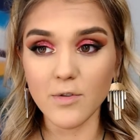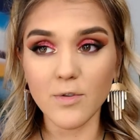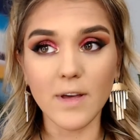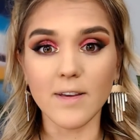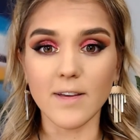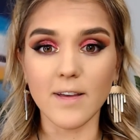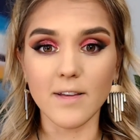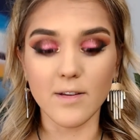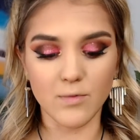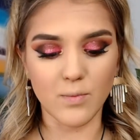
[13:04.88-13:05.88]
you like
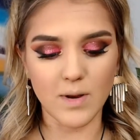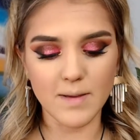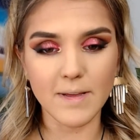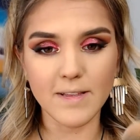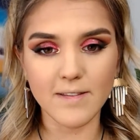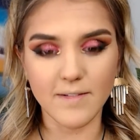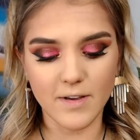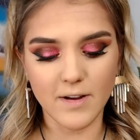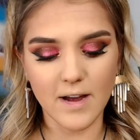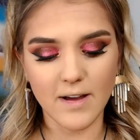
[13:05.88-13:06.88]
20 minutes to
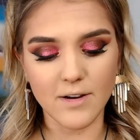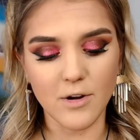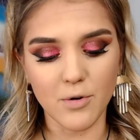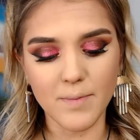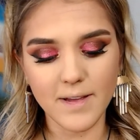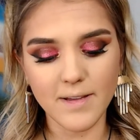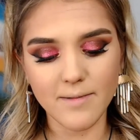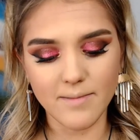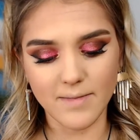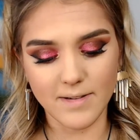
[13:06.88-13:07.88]
figure out how to open
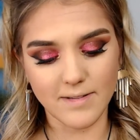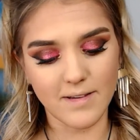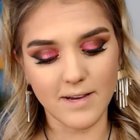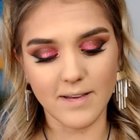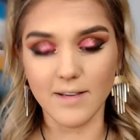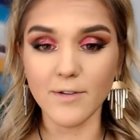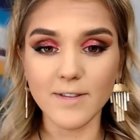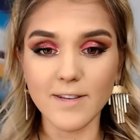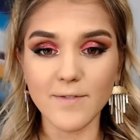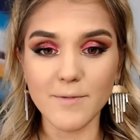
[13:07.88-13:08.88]
it? Because I know it
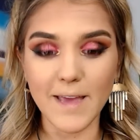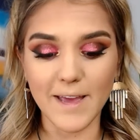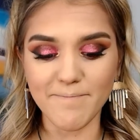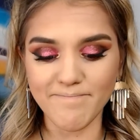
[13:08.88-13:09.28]
did for me.